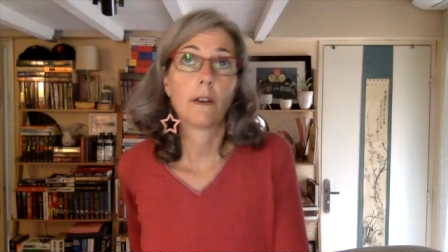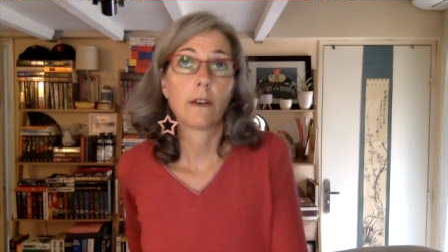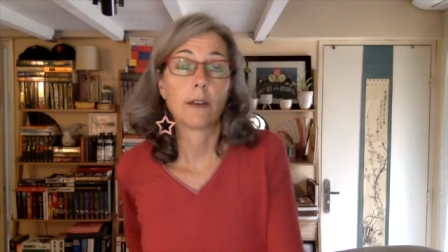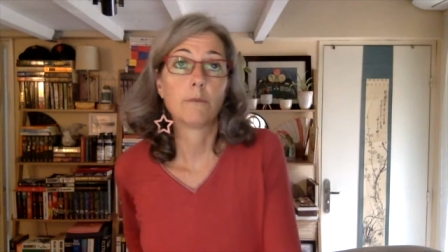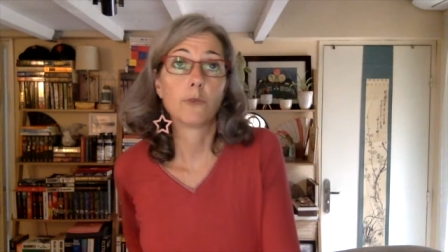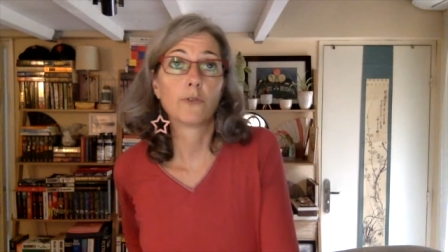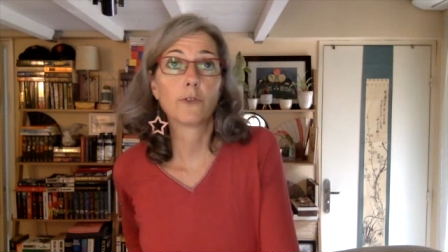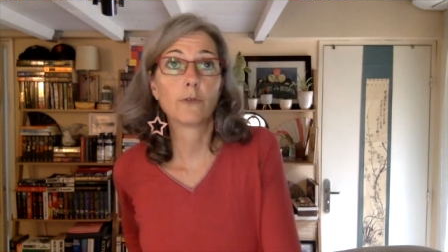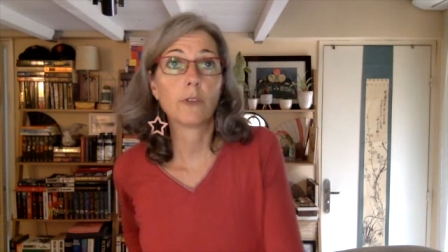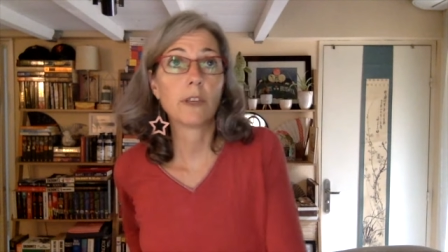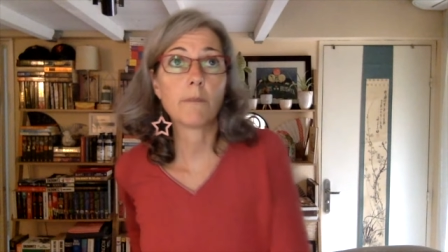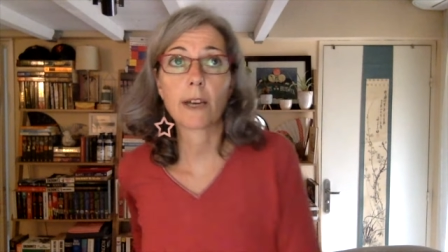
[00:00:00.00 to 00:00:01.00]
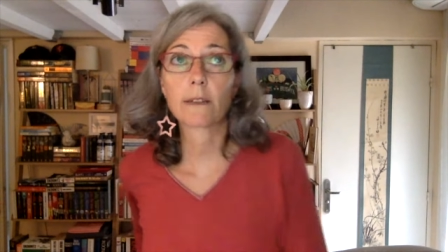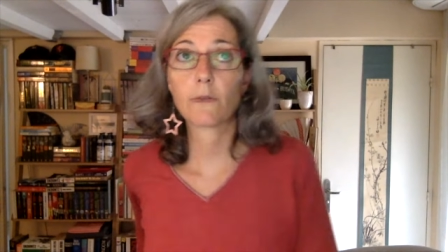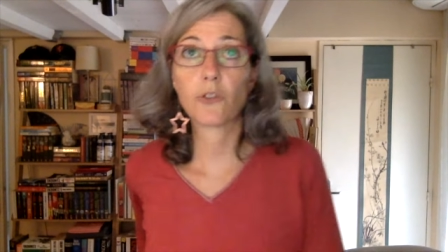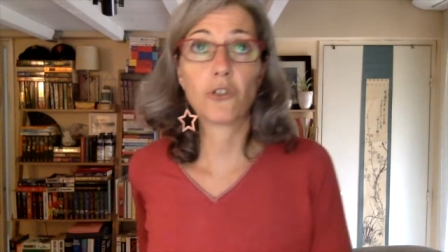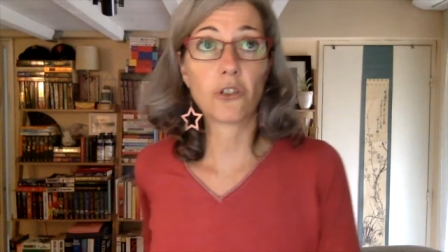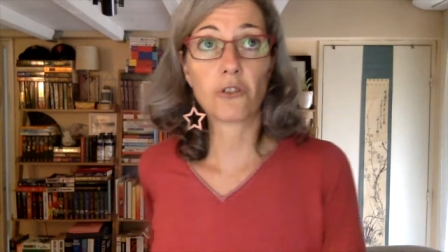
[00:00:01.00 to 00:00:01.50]
and moved to
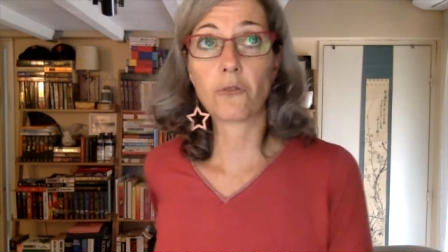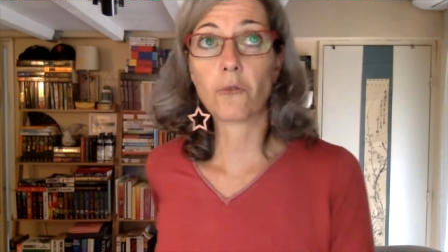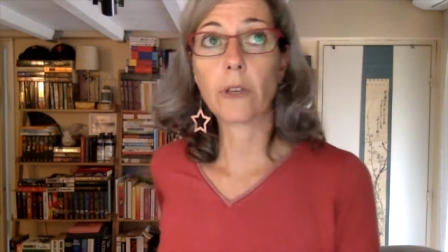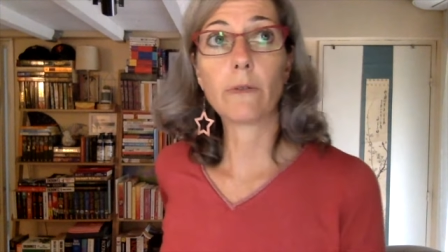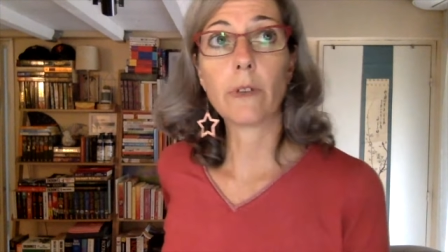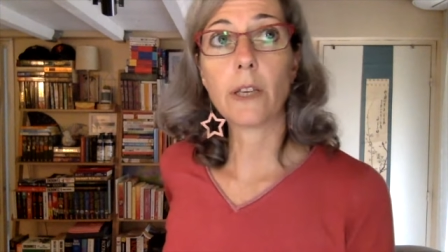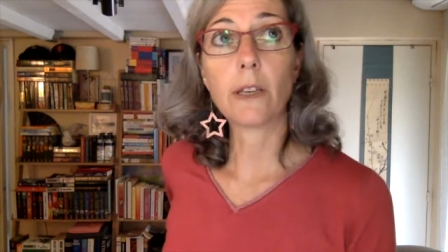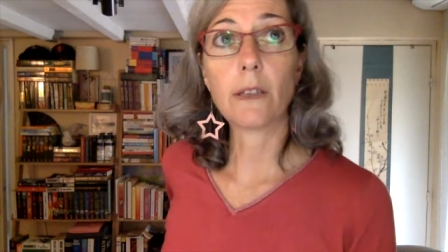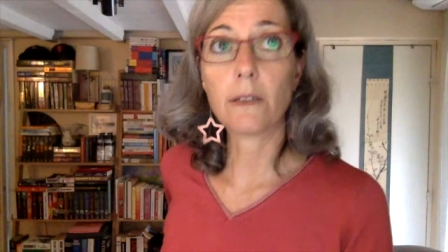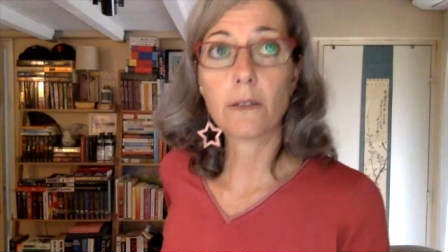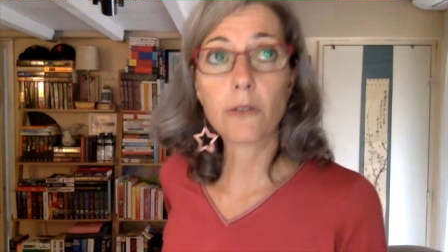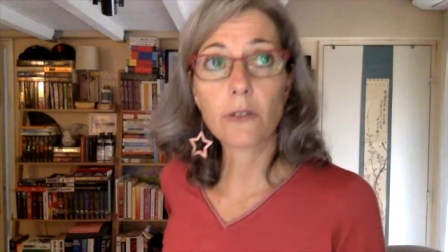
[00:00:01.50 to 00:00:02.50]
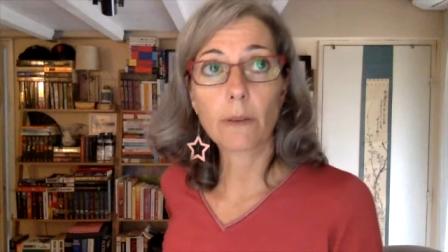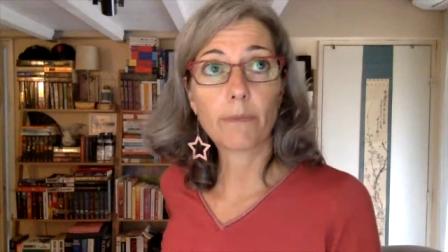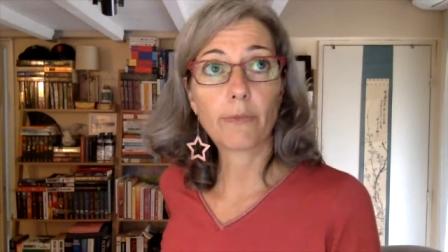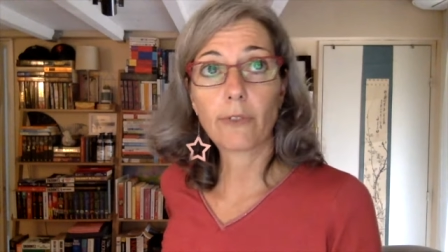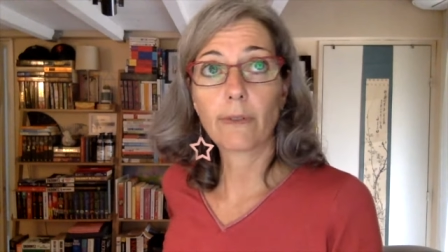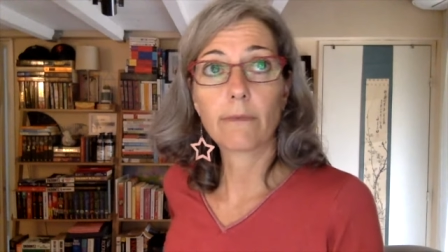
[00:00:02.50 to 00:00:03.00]
Emacs just when we
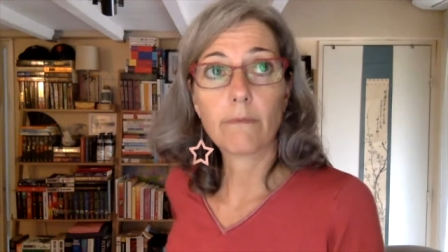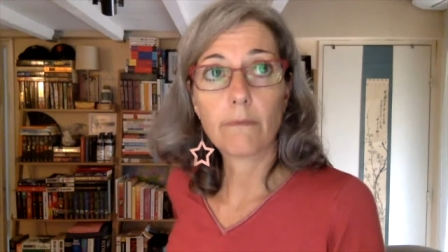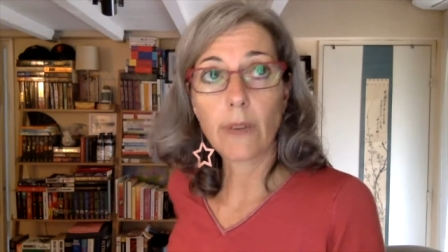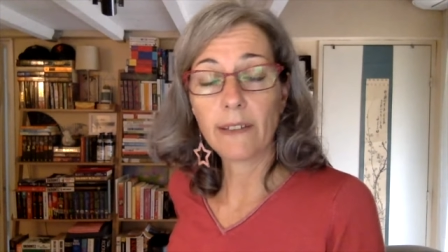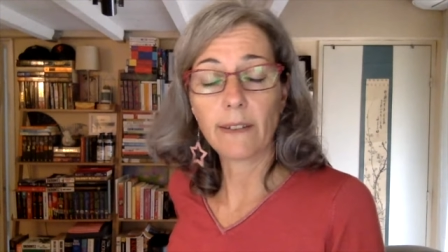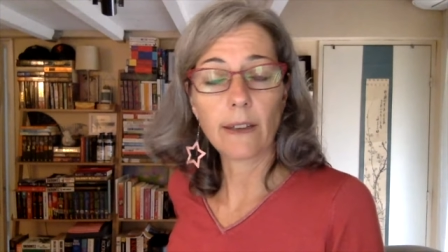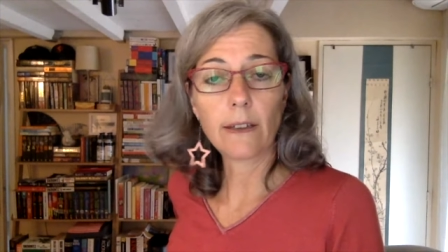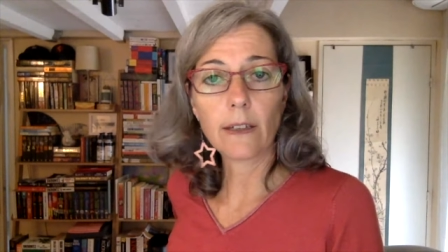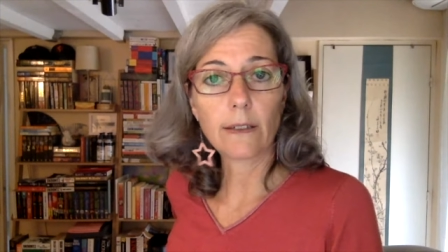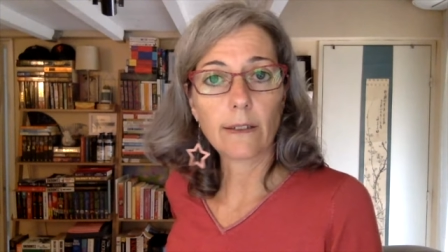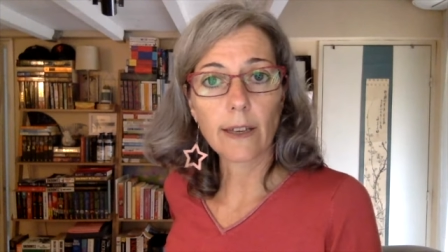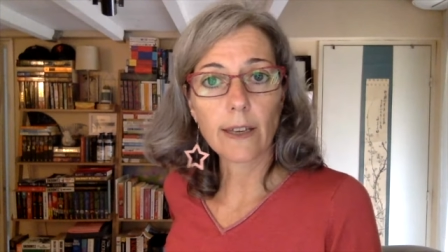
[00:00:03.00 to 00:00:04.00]
stopped maintaining it, I